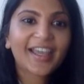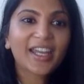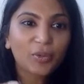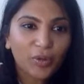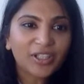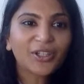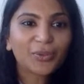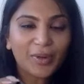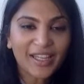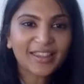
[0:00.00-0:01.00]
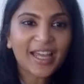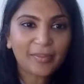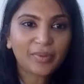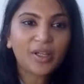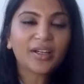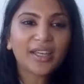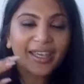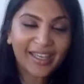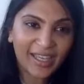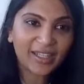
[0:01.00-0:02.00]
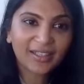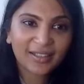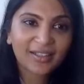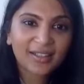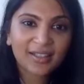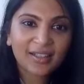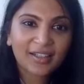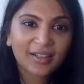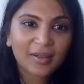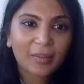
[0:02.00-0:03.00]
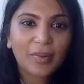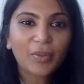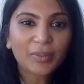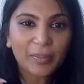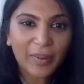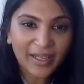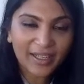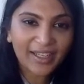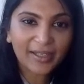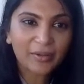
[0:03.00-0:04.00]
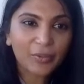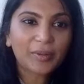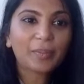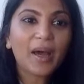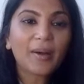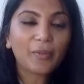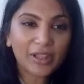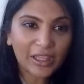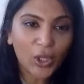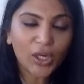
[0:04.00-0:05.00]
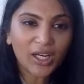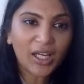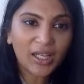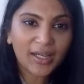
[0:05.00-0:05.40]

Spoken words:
And I want you to write that blog again with better with longer.